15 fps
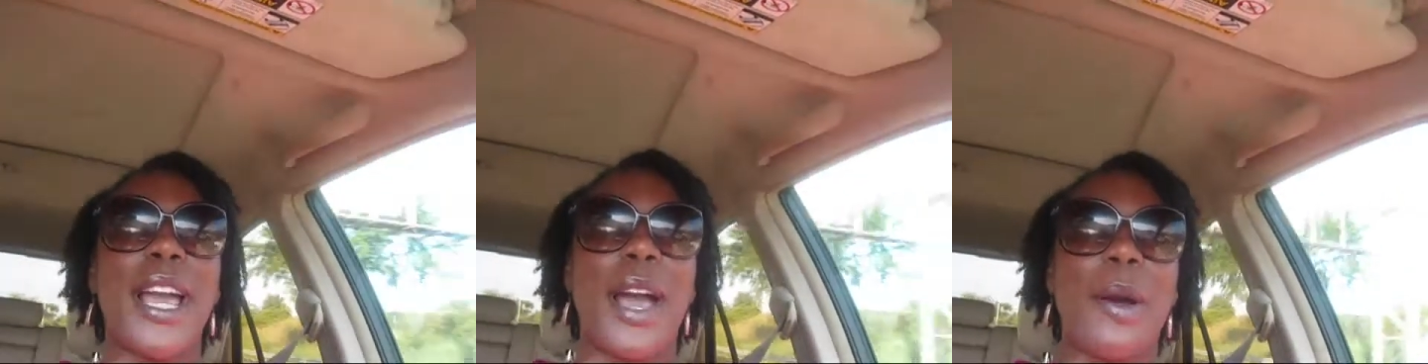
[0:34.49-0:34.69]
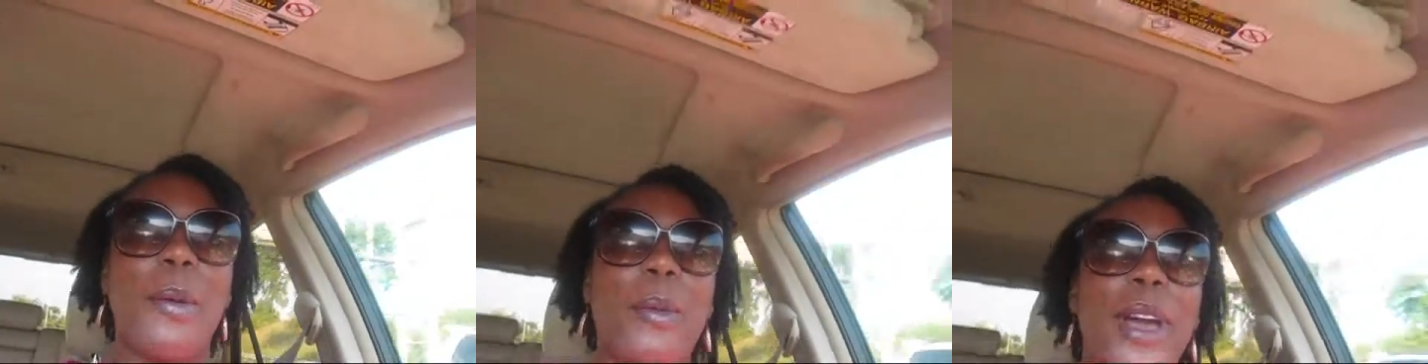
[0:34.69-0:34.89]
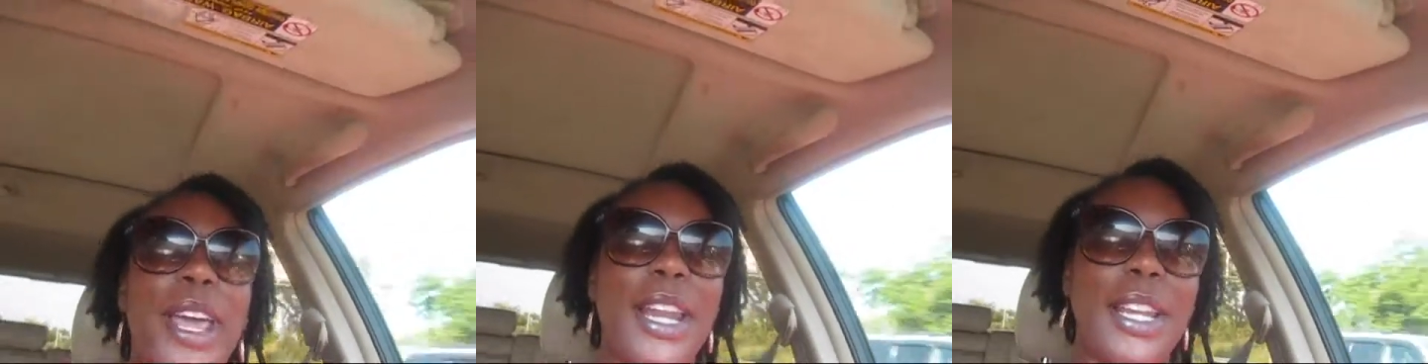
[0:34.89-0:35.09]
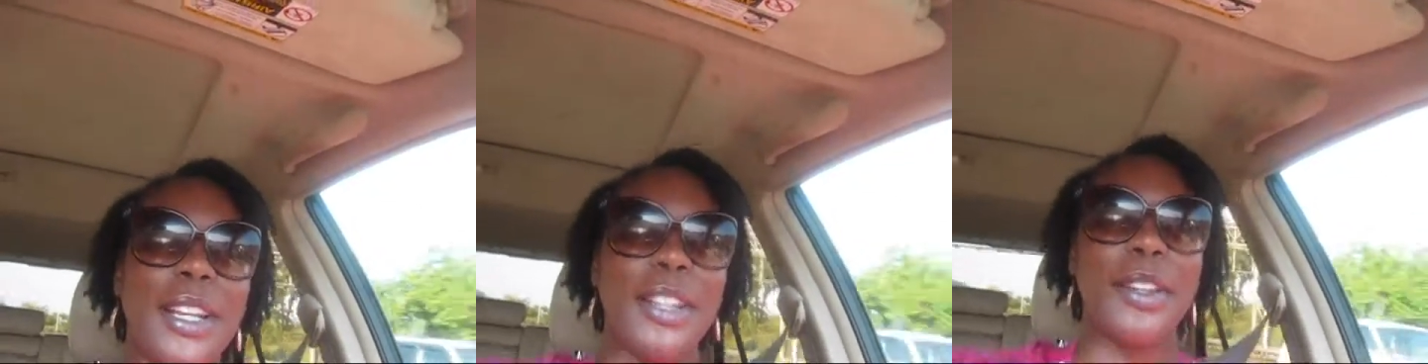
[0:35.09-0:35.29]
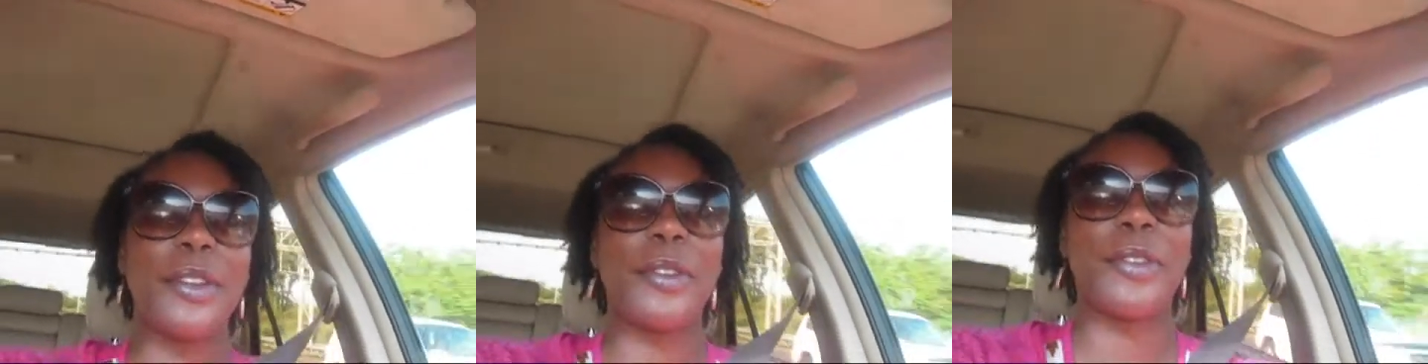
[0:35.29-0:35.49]
got wet
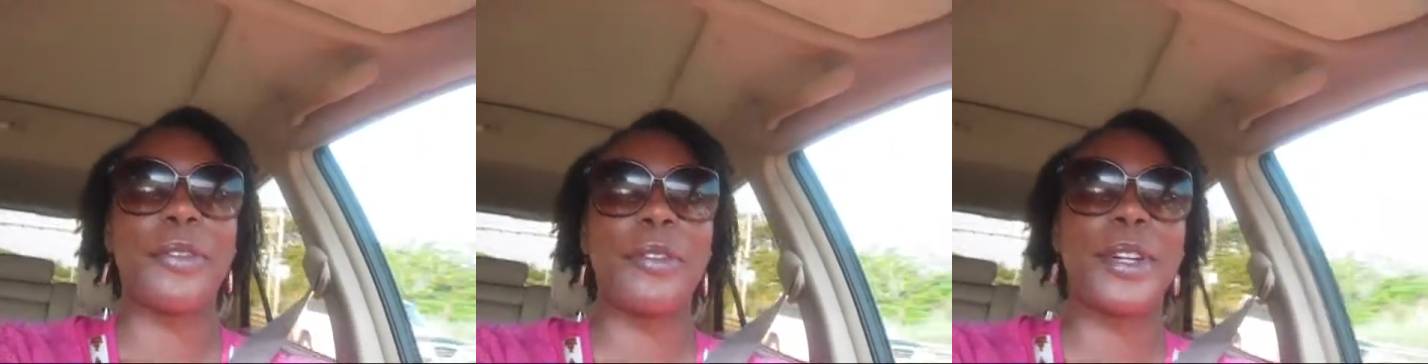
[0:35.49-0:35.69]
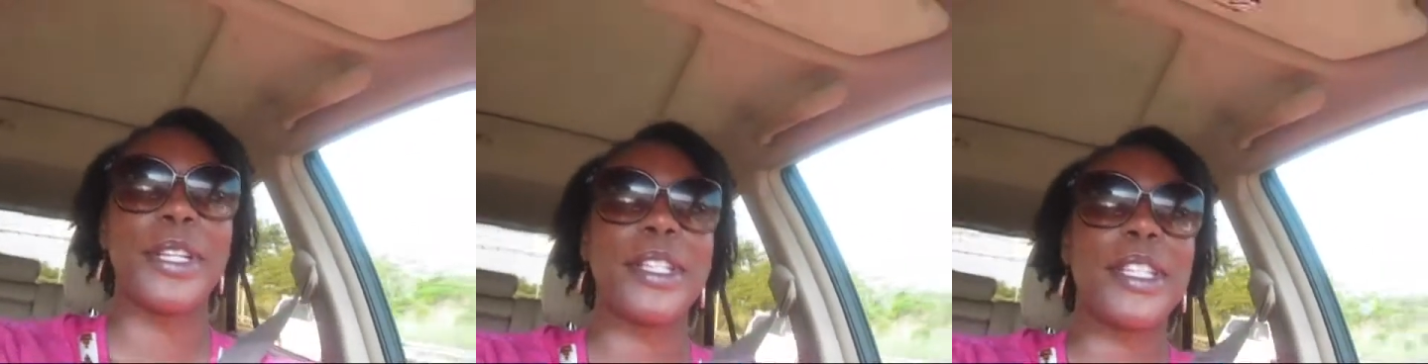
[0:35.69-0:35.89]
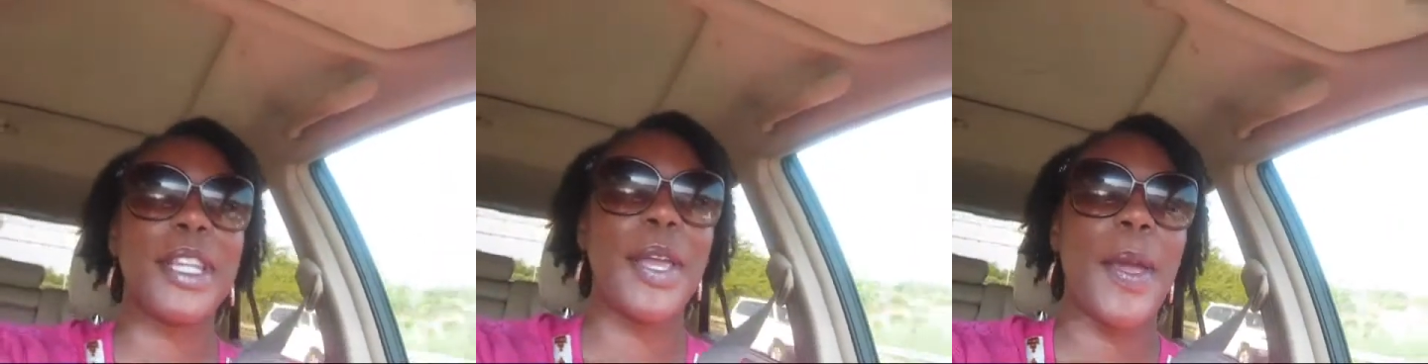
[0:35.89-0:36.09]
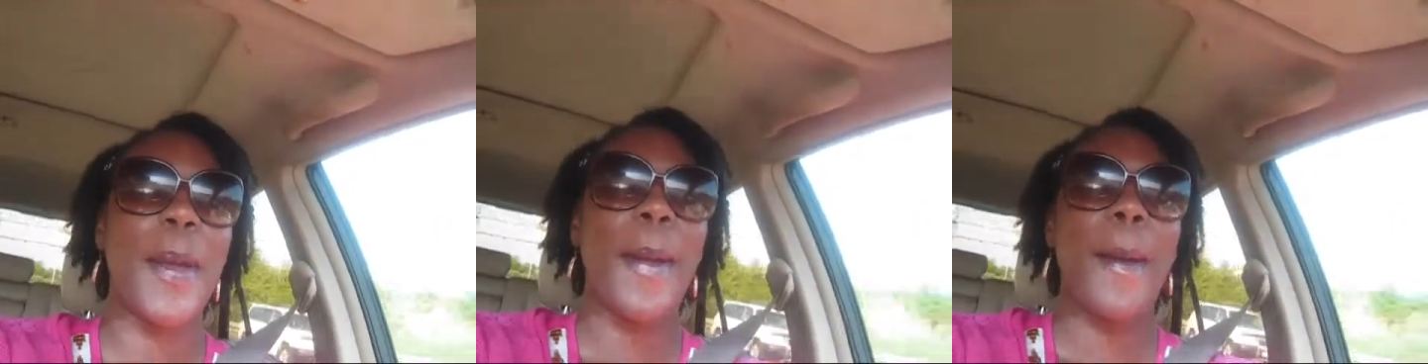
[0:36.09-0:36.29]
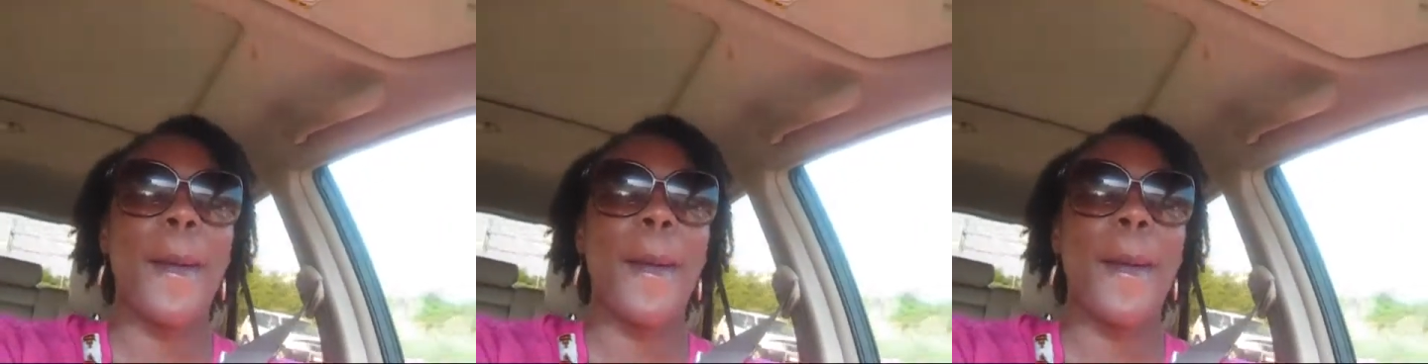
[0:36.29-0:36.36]
and a little frizzy